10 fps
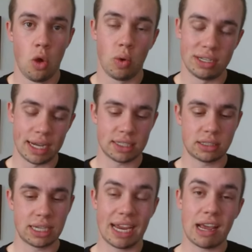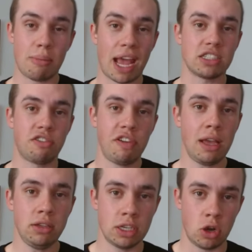what texas a&m has
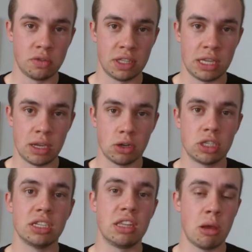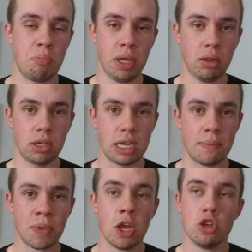failed in over the years is the
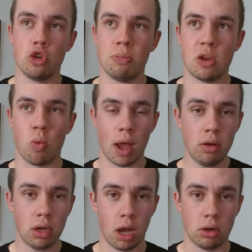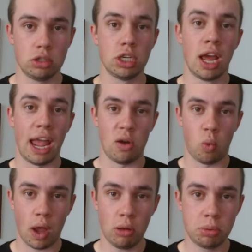ability to be well coached and
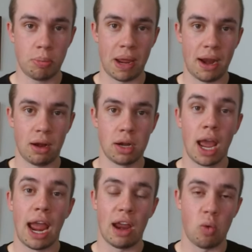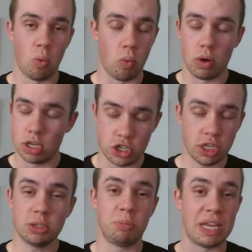well prepared and
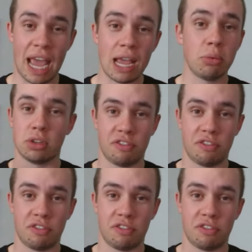just be able